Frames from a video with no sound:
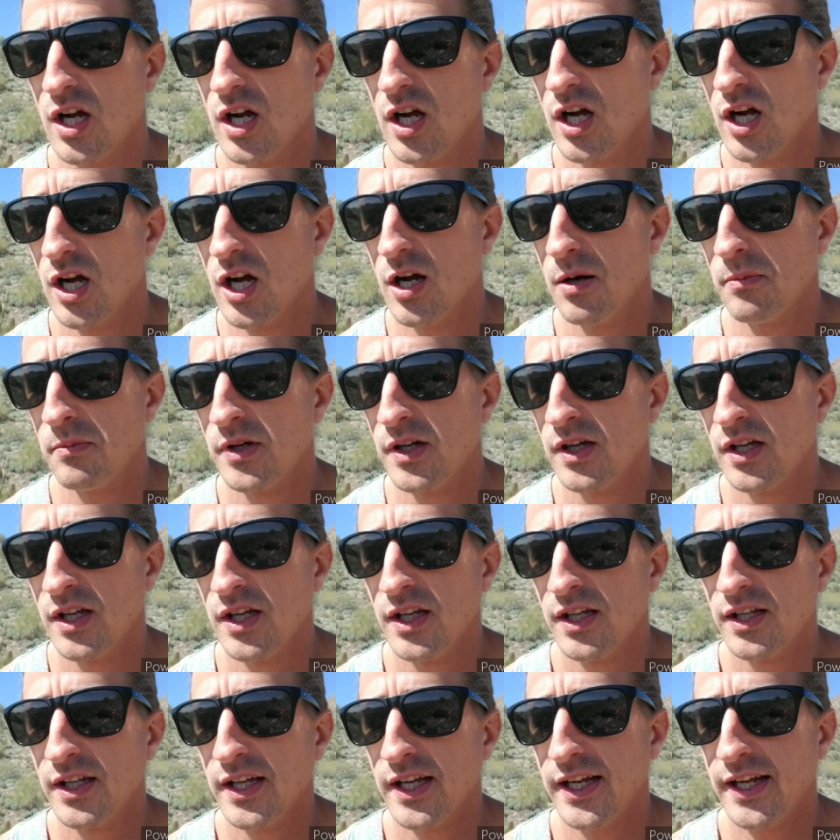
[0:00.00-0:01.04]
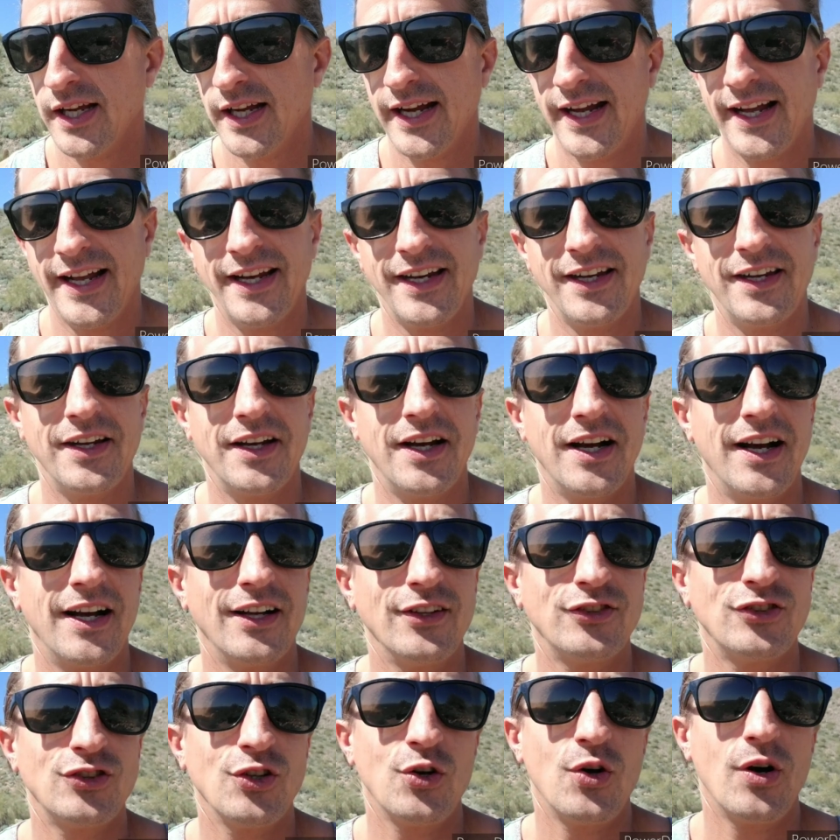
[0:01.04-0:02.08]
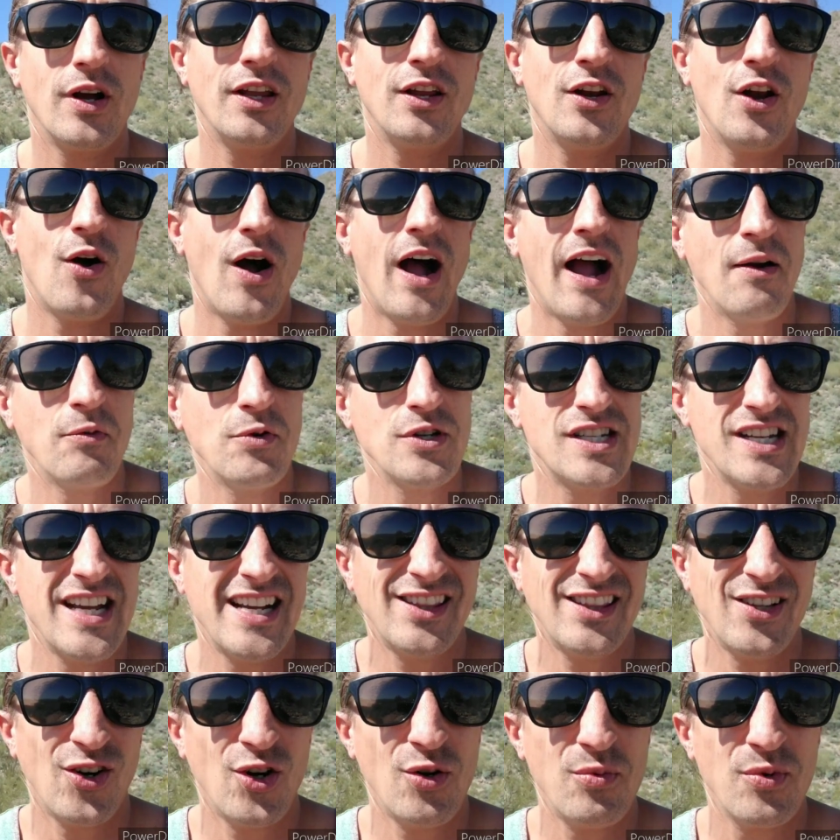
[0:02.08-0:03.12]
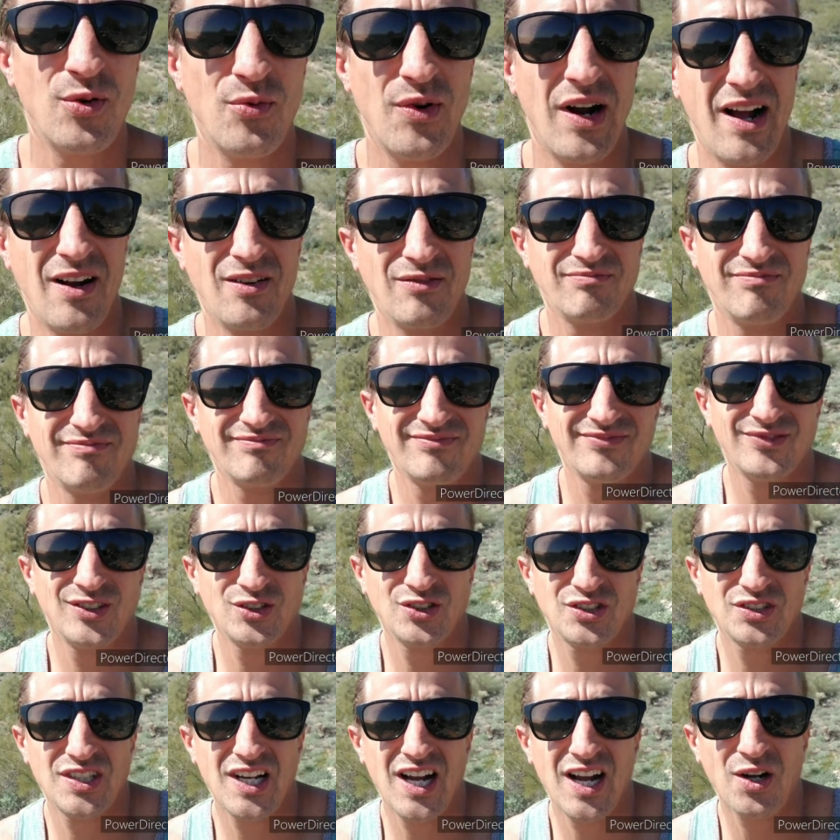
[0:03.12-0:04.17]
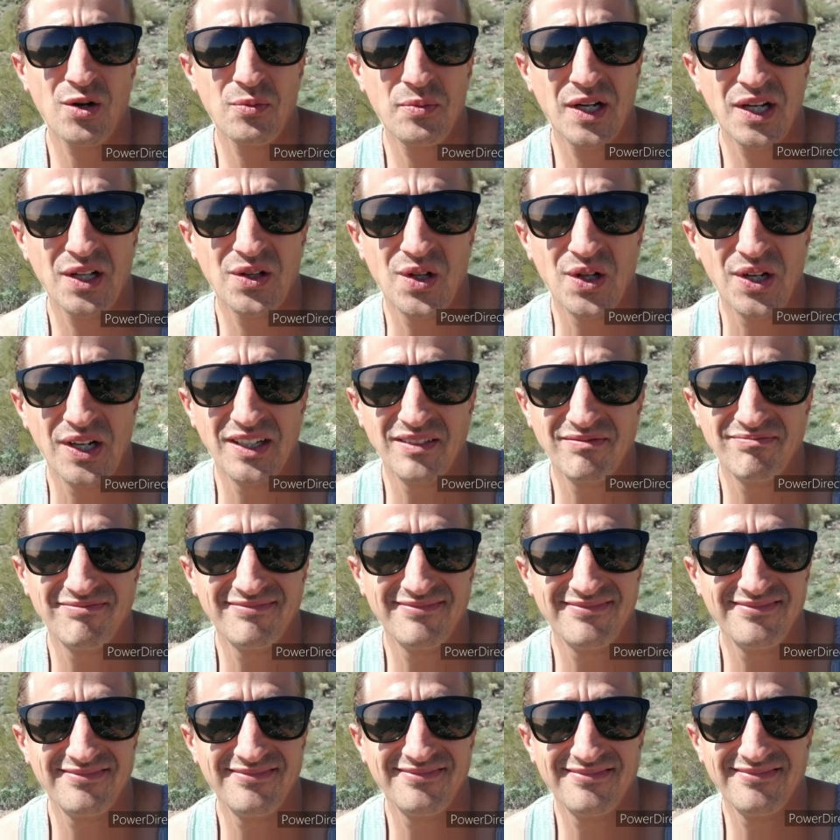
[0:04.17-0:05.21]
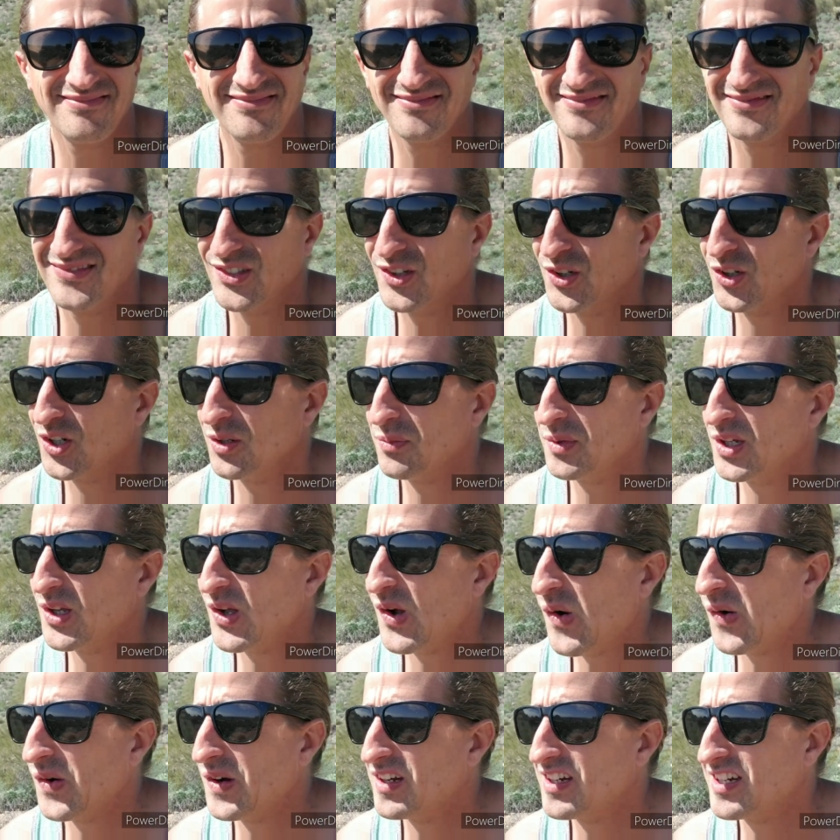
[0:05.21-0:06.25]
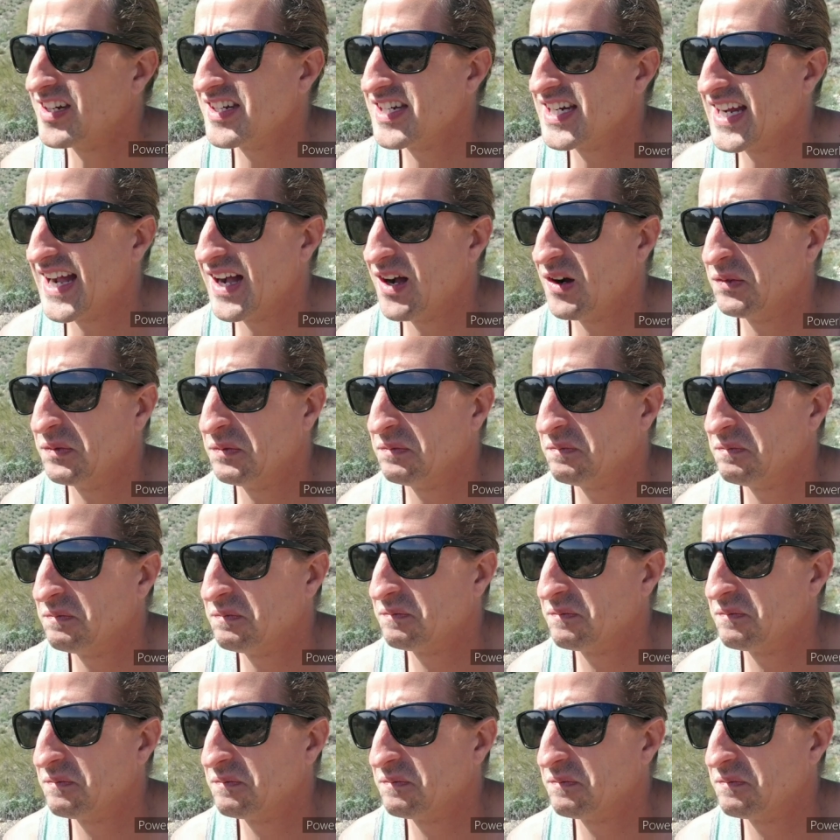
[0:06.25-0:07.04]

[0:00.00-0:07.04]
Um, and uh, so, you know, I would take the urban route. There's a Taco Bell on it. You're going to be going into town.